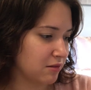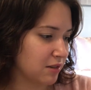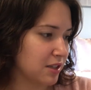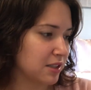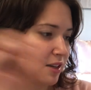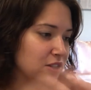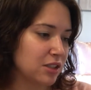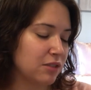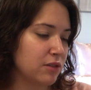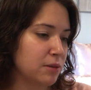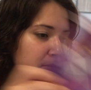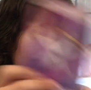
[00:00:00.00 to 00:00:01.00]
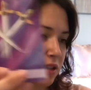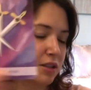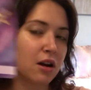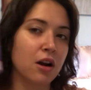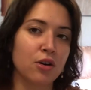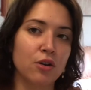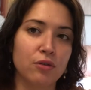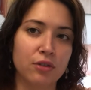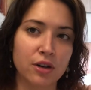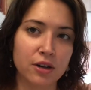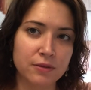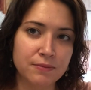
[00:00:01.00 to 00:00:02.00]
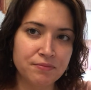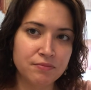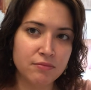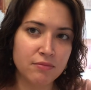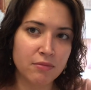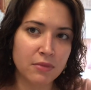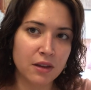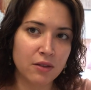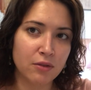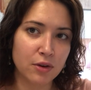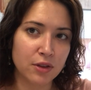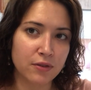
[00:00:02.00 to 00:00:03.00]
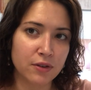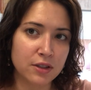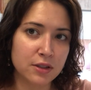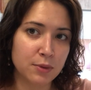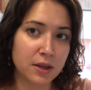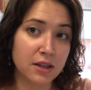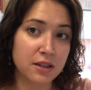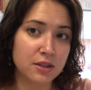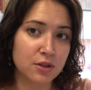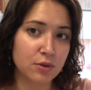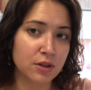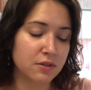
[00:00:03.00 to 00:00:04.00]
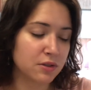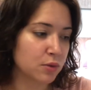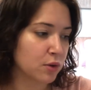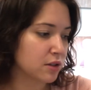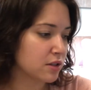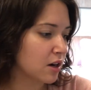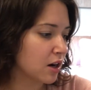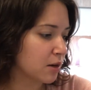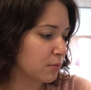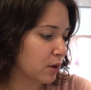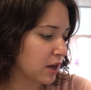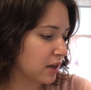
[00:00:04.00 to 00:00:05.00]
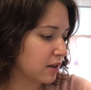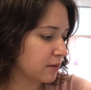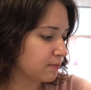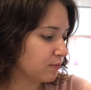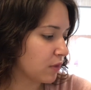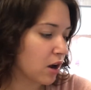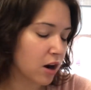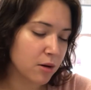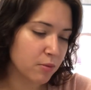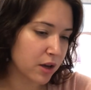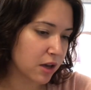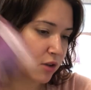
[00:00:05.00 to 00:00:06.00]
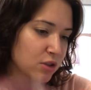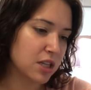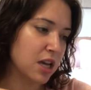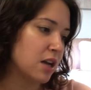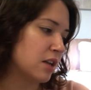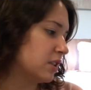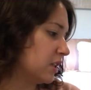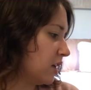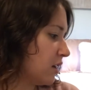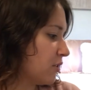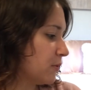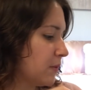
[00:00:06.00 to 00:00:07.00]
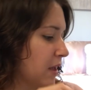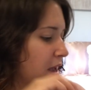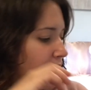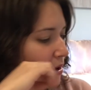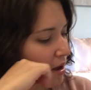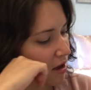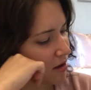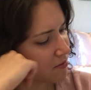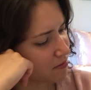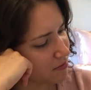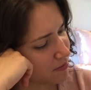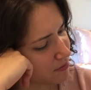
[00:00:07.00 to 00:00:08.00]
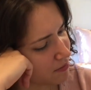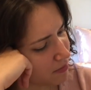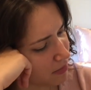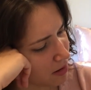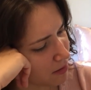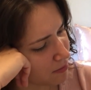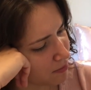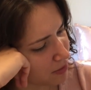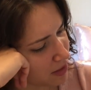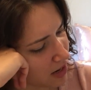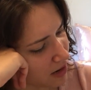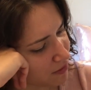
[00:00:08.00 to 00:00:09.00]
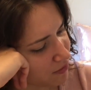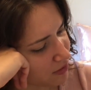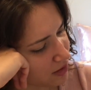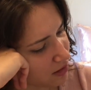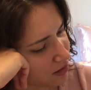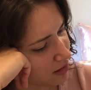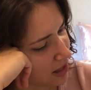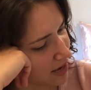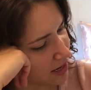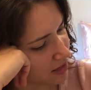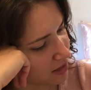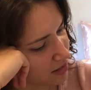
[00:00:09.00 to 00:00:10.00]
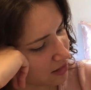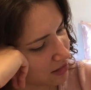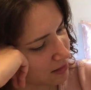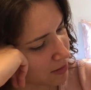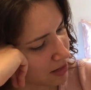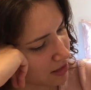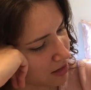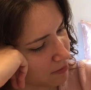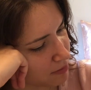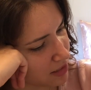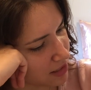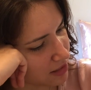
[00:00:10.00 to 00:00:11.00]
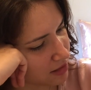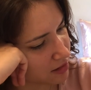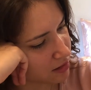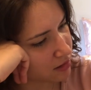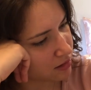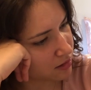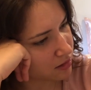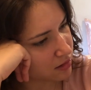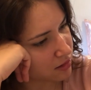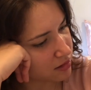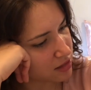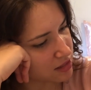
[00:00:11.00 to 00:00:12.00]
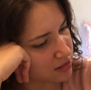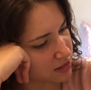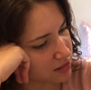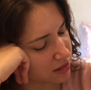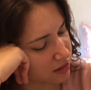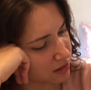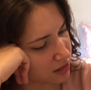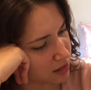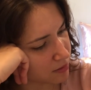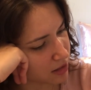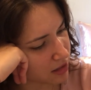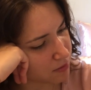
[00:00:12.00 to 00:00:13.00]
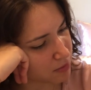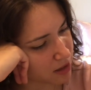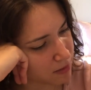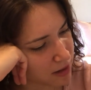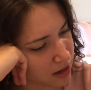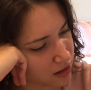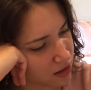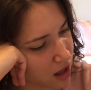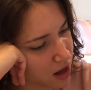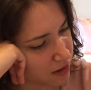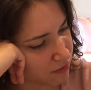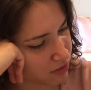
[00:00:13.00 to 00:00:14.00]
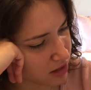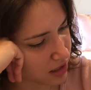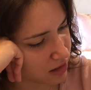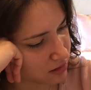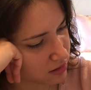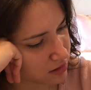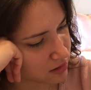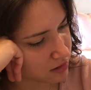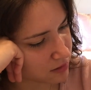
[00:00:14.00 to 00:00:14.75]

because I just flipped this card over for the first week and it's Three of Swords, heartbreak. Heartbreak Hotel, Leo. Um, but I feel like this might not be necessarily, it could be about a lot of things,